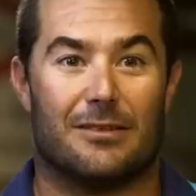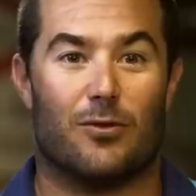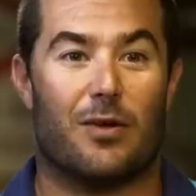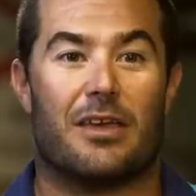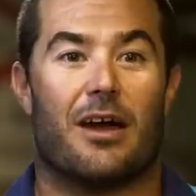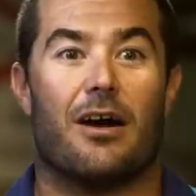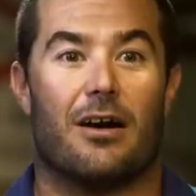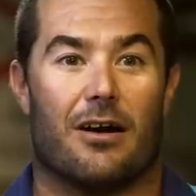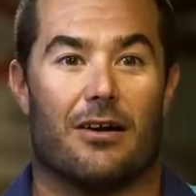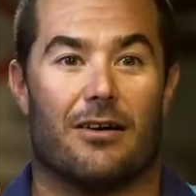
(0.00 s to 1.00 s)
look where you
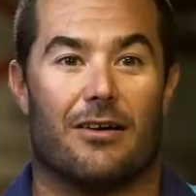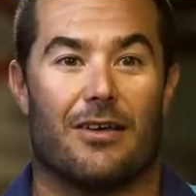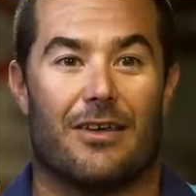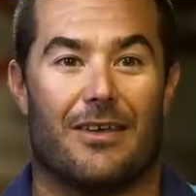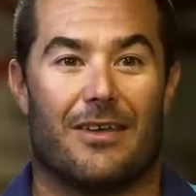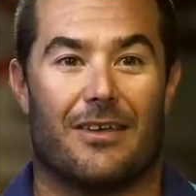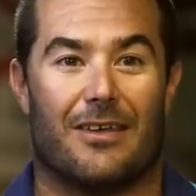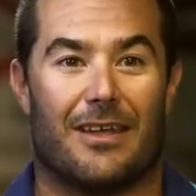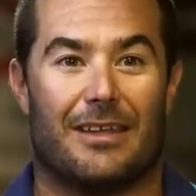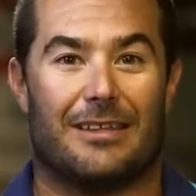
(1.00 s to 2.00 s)
are.
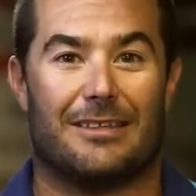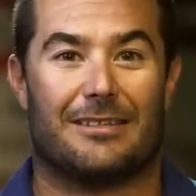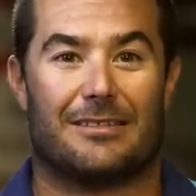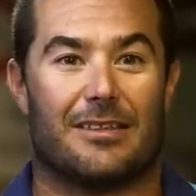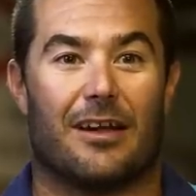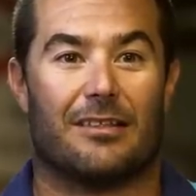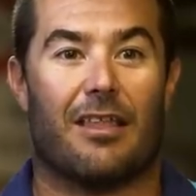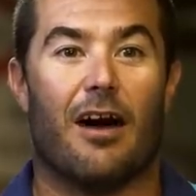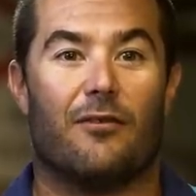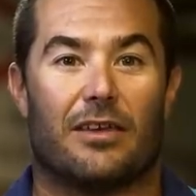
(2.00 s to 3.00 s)
And he started
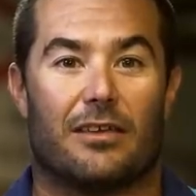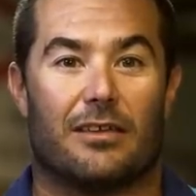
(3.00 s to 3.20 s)
laughing.